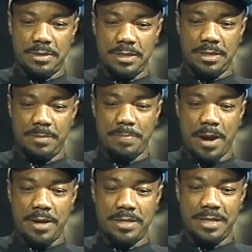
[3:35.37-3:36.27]
the
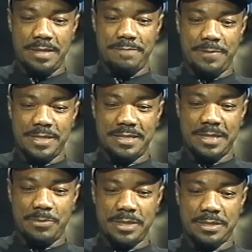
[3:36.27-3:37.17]
parental influence
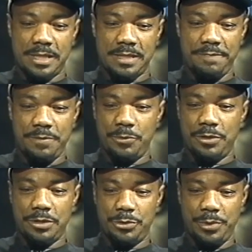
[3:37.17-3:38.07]
there was that if you're
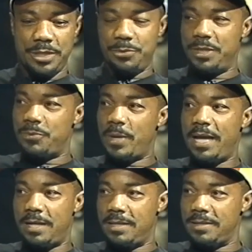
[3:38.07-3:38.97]
going to do it
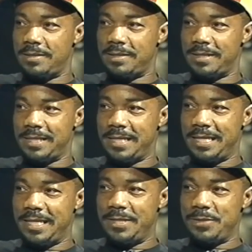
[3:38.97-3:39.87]
well.
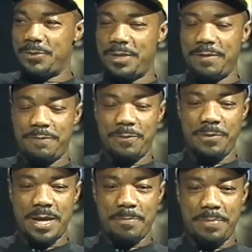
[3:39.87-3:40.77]
So therefore,
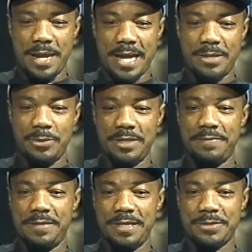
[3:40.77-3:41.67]
we applied all the
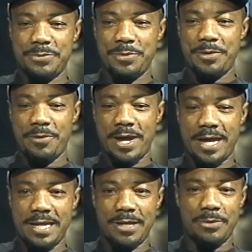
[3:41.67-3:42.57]
things we
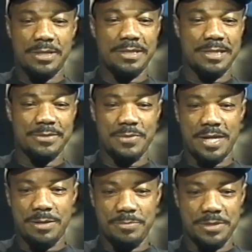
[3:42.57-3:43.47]
read and all the things we
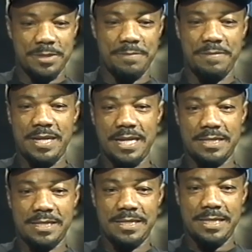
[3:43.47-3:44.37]
had observed in
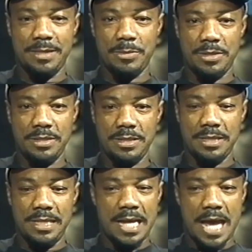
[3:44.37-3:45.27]
entertainment.
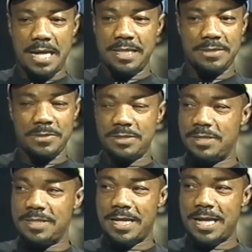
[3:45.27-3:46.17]
And this was
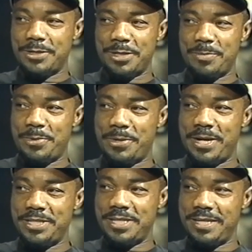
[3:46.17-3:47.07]
just a natural
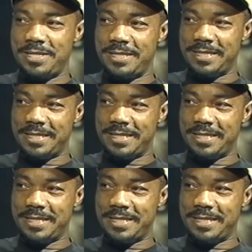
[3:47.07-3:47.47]
progression.